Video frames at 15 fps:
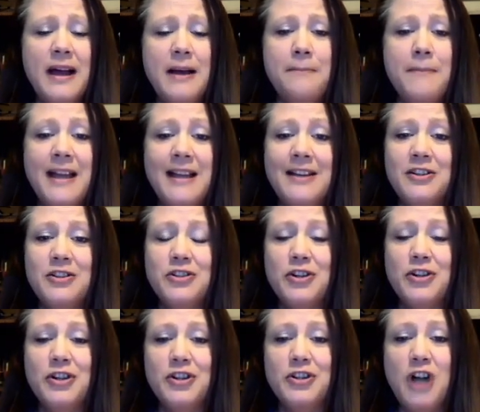making sure
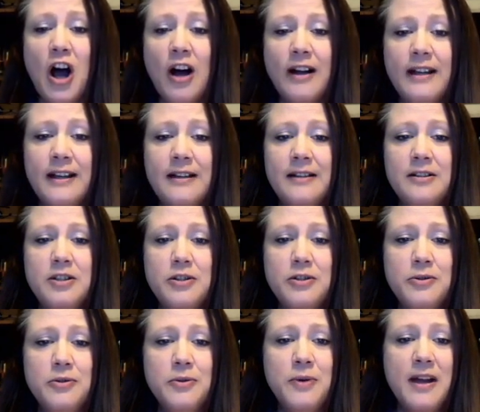you're talking
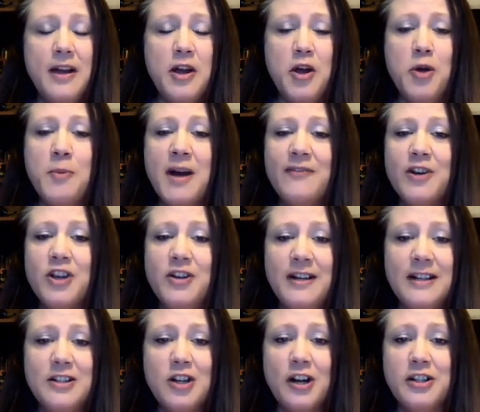to whomever you need
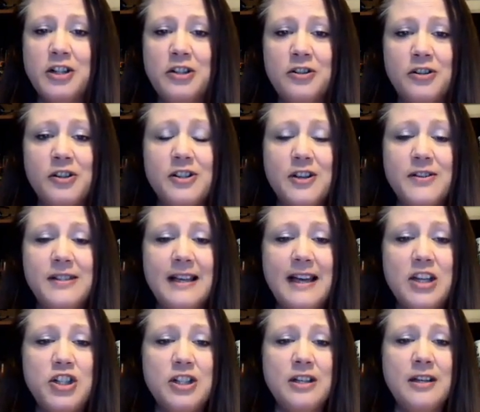to talk to in your
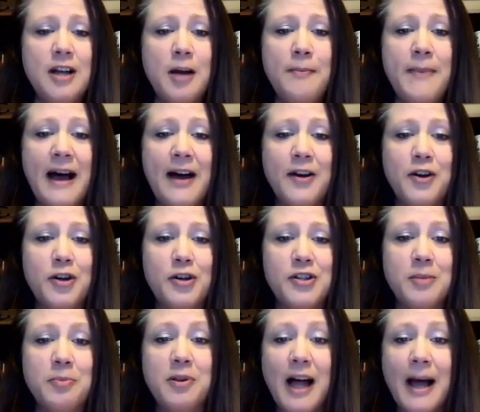association about your
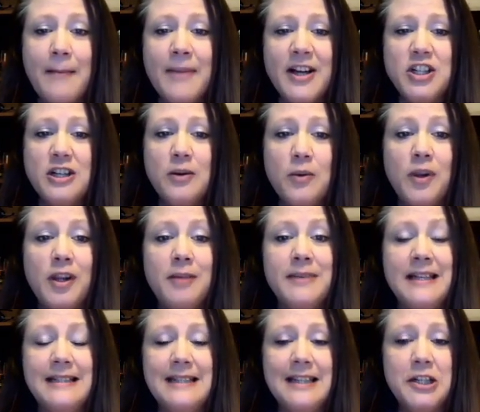supply budget. Will it
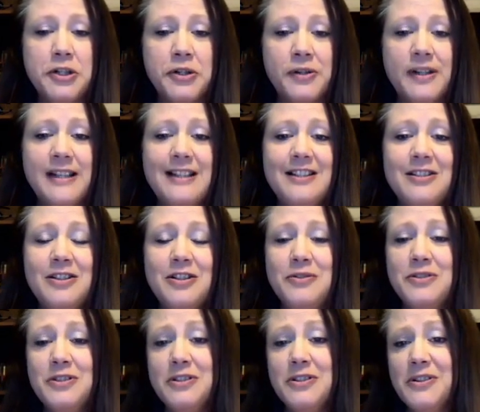be decreased? Do you
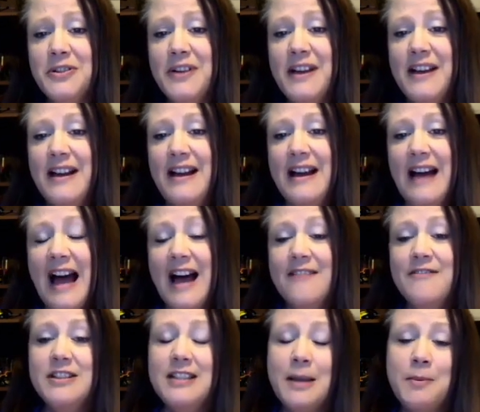still have the
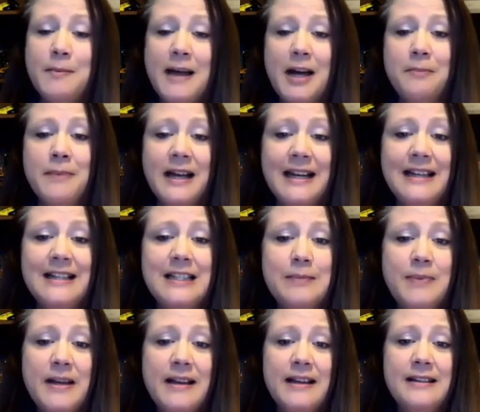same amount of money to
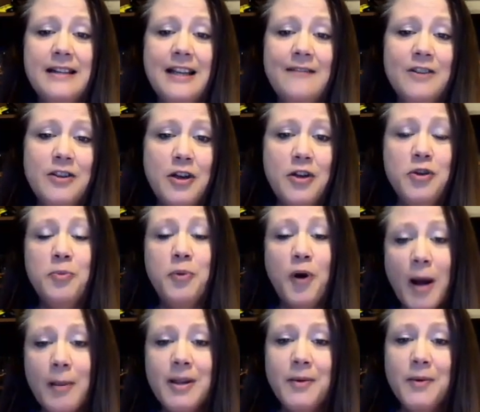spend, even though you
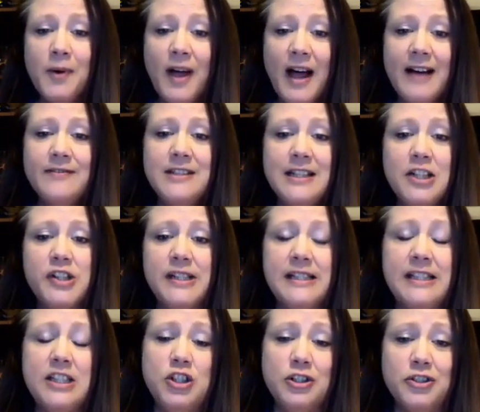probably will have
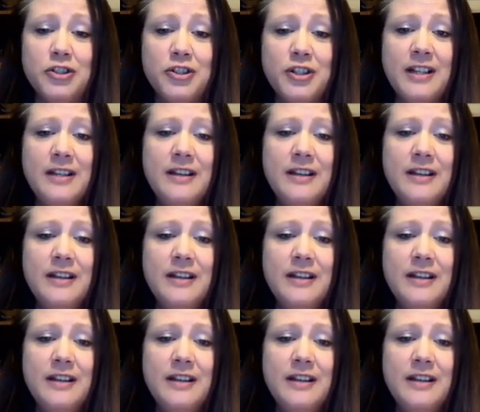decreased children.